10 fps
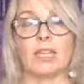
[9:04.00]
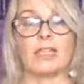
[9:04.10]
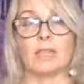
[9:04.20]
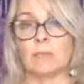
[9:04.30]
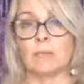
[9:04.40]
it
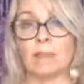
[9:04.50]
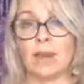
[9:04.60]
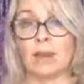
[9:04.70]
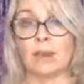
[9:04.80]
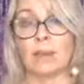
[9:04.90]
doesn't
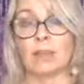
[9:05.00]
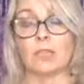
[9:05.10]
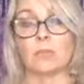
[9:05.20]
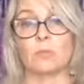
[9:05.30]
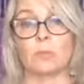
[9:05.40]
matter,
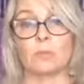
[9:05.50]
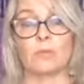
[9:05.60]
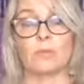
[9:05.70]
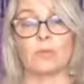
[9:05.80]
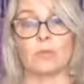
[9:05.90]
because
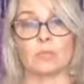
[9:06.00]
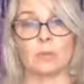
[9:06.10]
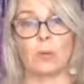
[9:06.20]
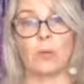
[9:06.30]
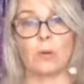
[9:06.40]
you are
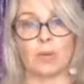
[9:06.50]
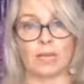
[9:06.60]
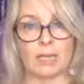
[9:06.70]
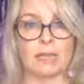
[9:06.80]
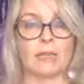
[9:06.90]

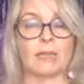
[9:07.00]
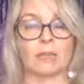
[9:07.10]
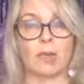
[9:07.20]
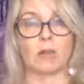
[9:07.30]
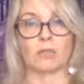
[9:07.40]
supported in this
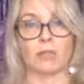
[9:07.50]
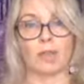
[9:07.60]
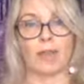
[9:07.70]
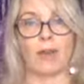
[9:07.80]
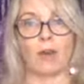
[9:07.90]
golden
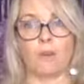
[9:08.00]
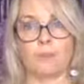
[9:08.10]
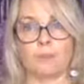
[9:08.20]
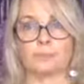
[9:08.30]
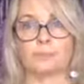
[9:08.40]
light of
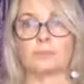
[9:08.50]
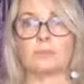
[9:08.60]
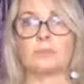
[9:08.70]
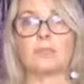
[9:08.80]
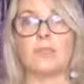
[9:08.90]

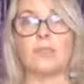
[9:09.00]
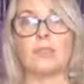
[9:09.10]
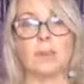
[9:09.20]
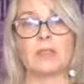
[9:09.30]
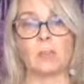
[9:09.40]
this
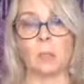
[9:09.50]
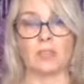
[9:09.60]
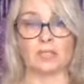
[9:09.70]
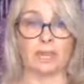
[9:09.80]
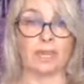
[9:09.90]
person wants
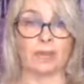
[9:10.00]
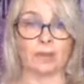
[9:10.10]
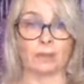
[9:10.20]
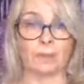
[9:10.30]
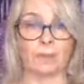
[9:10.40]
to heal.